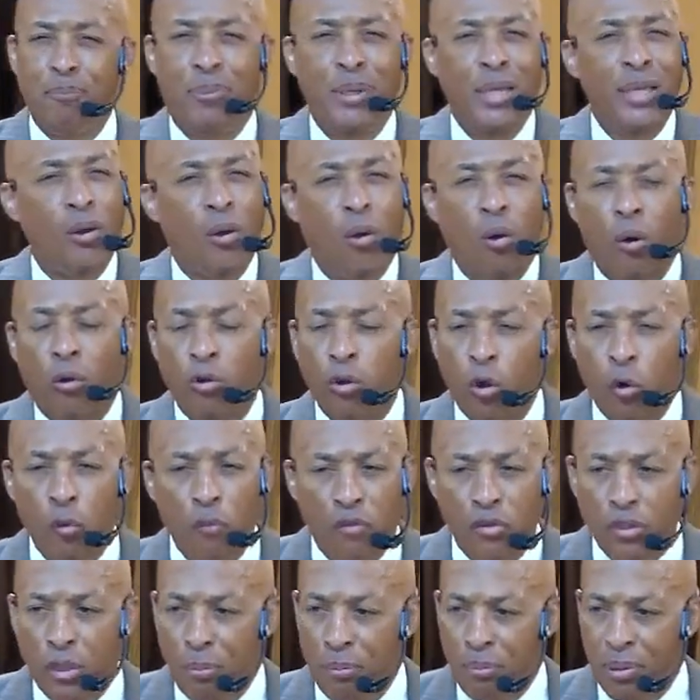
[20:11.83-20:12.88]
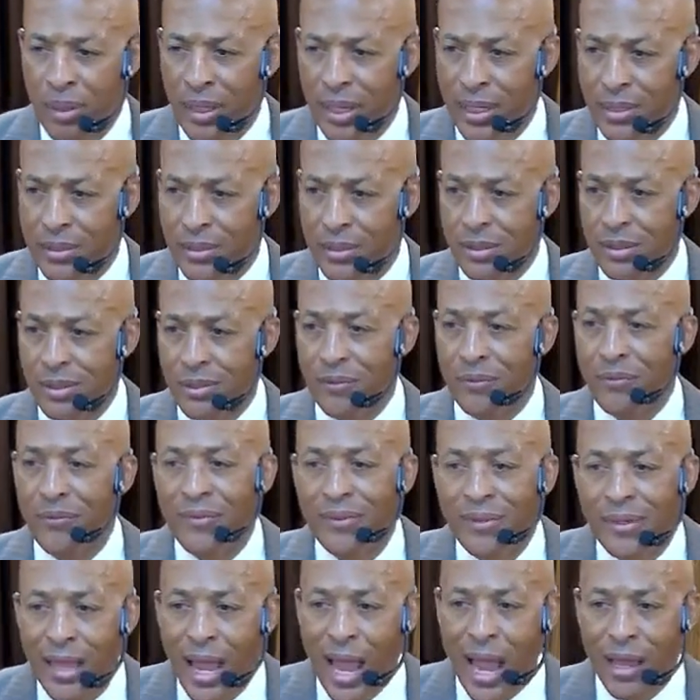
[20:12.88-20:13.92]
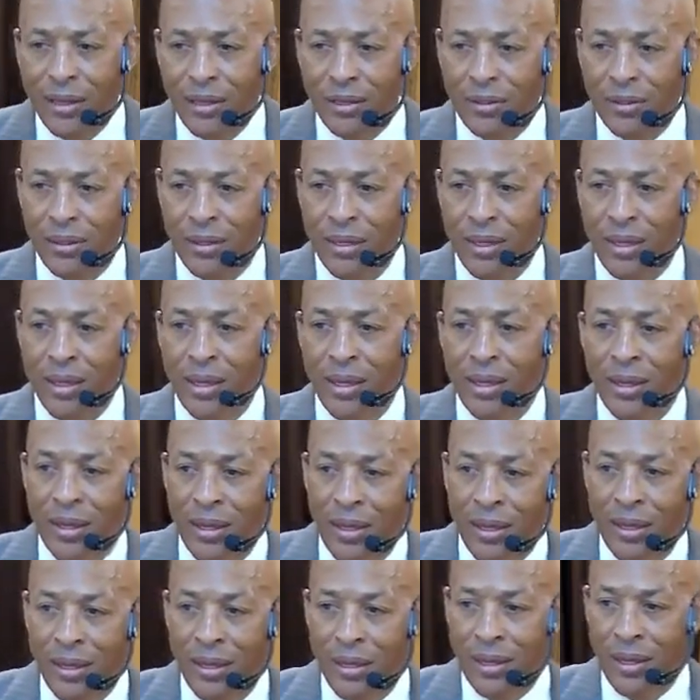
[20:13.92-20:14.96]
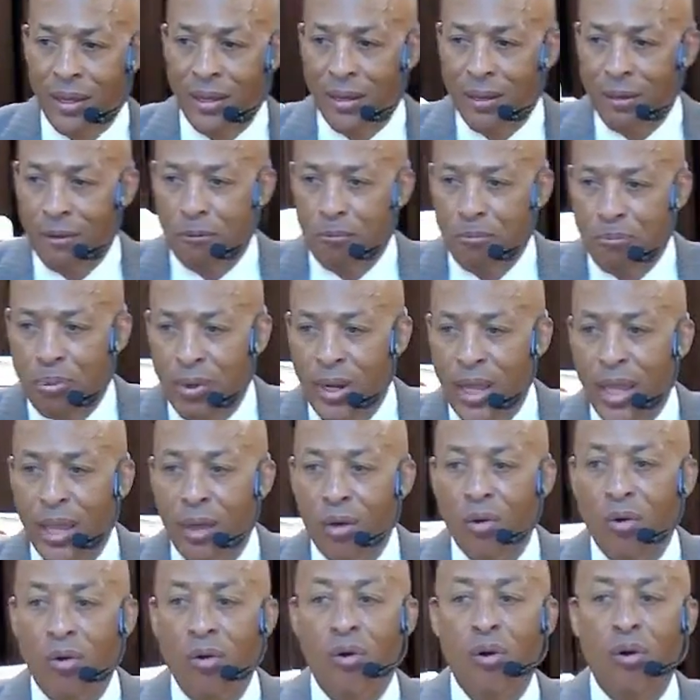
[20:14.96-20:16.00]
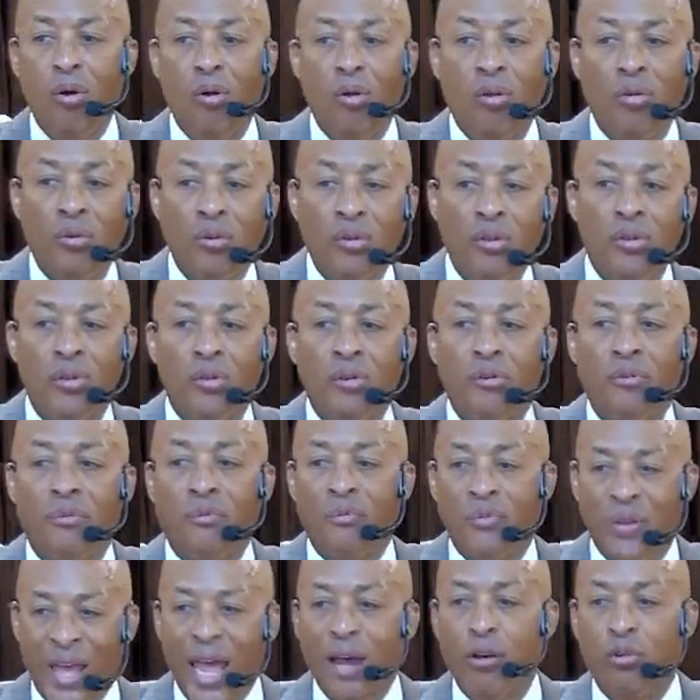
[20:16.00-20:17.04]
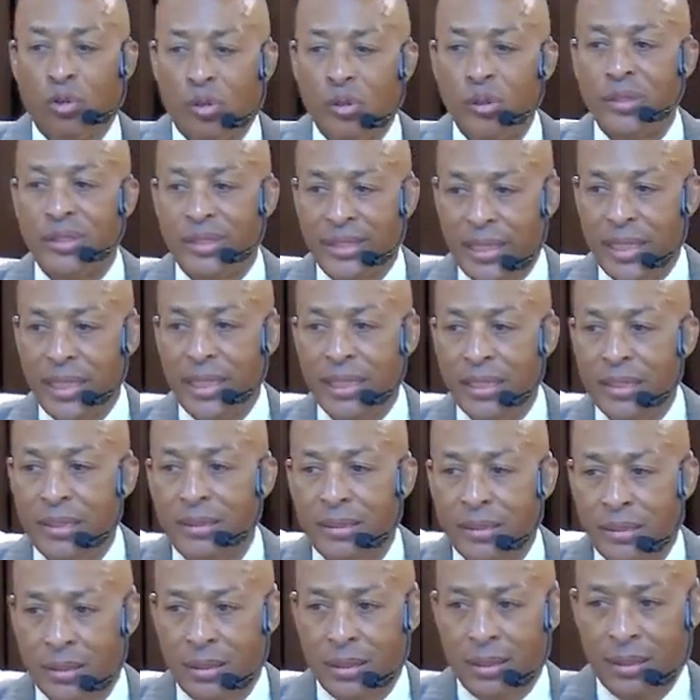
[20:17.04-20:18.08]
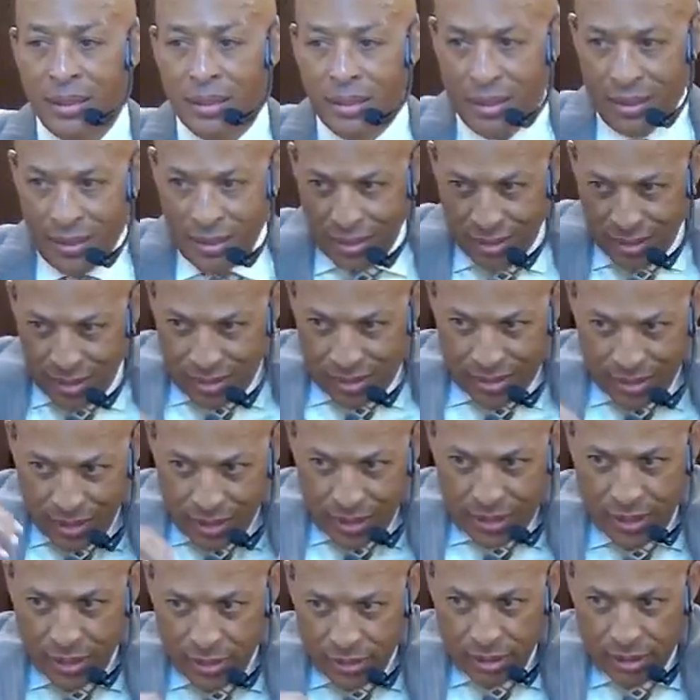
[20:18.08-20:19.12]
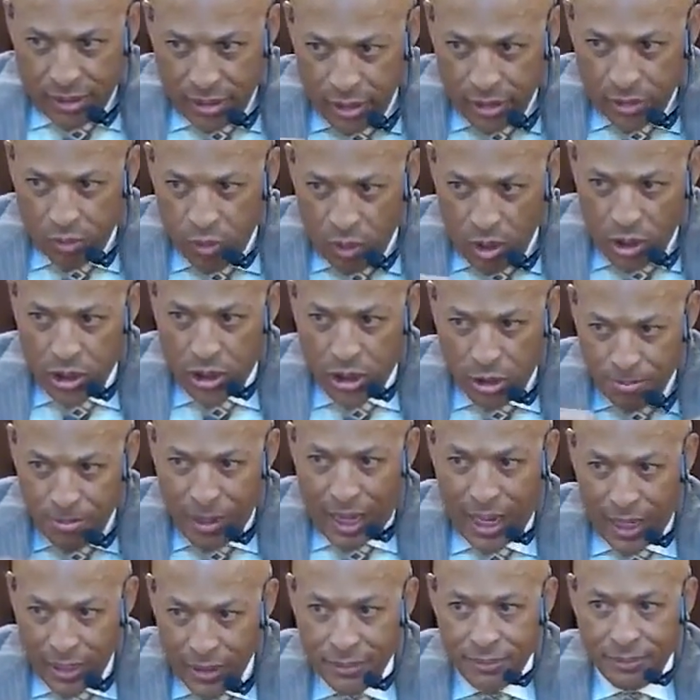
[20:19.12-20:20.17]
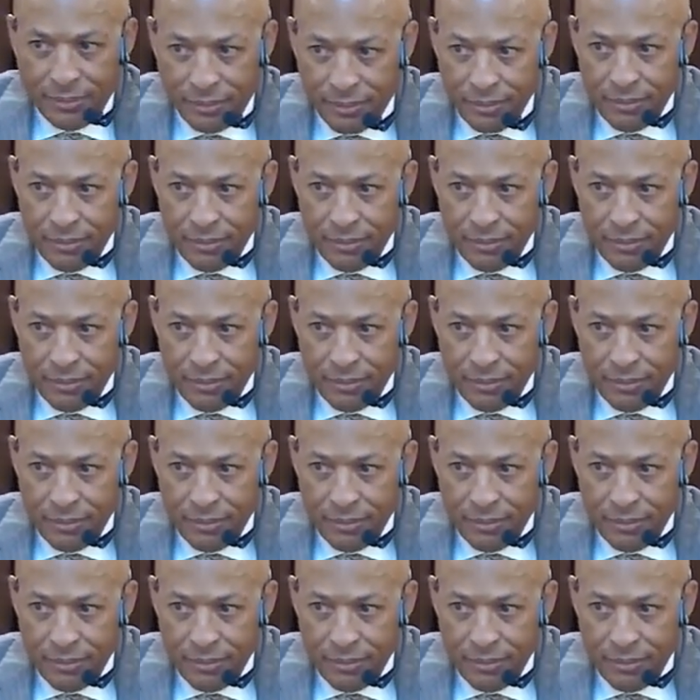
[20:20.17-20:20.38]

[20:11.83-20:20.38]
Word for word: be all over the place you've got to bring all your faculties into this one spot.